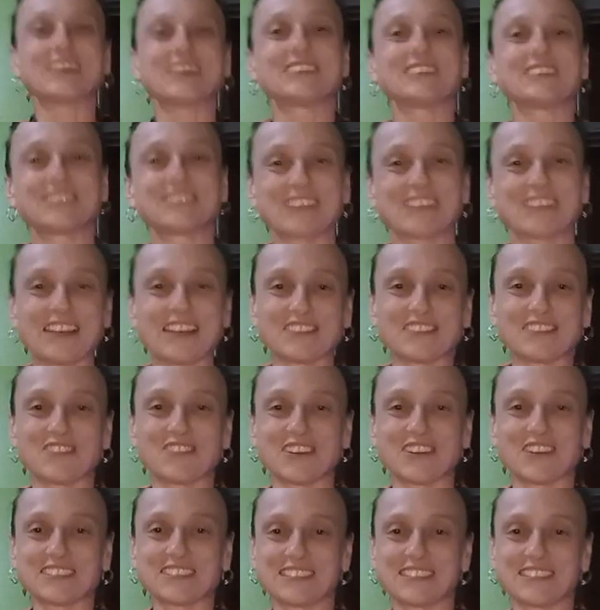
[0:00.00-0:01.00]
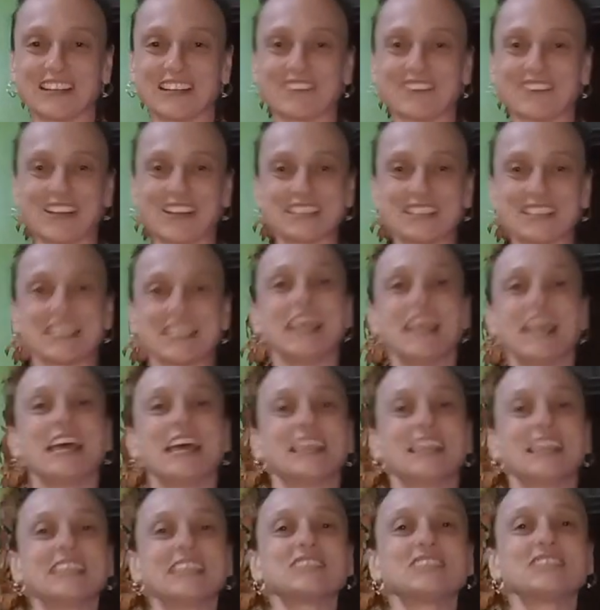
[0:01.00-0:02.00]
welcome to Crafty Fox DIYs.
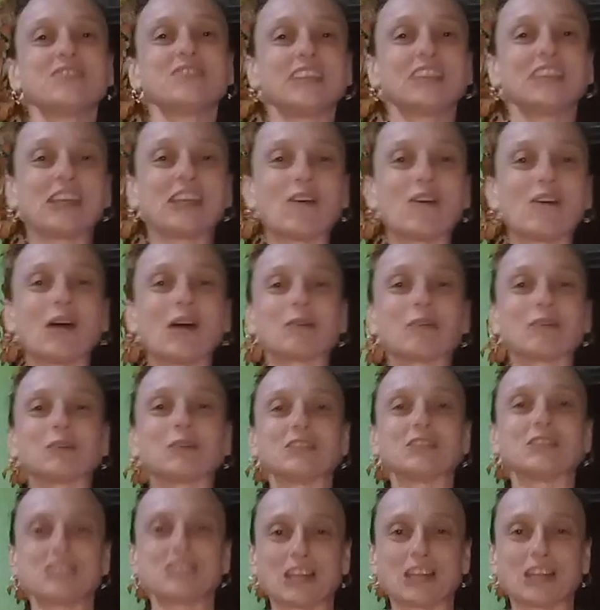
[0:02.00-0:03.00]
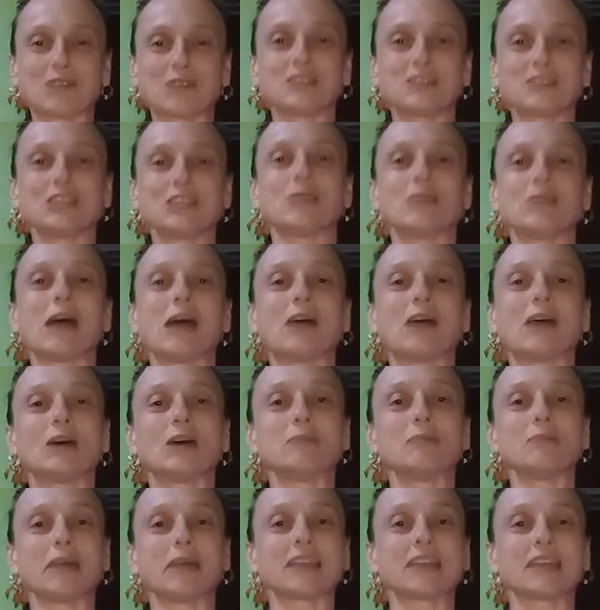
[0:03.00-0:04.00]
In this video, I'm going to share with you how
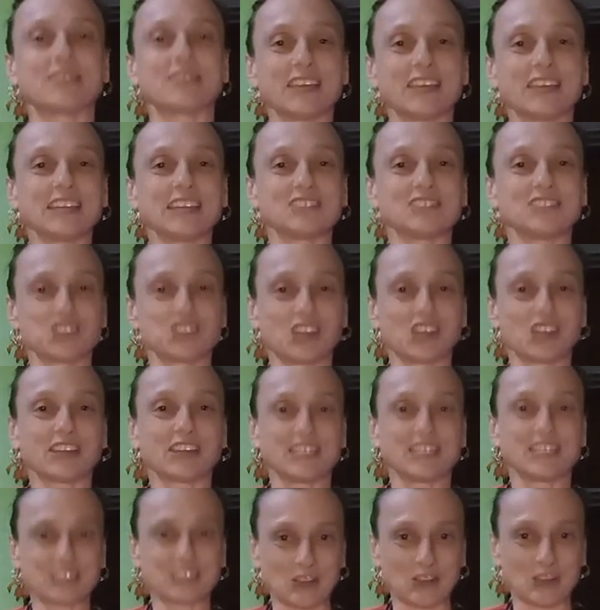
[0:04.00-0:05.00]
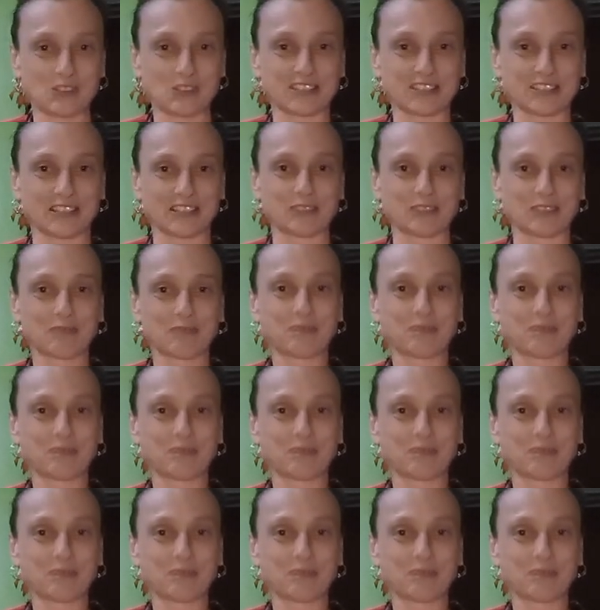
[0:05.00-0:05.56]
I make thick and chunky salsa.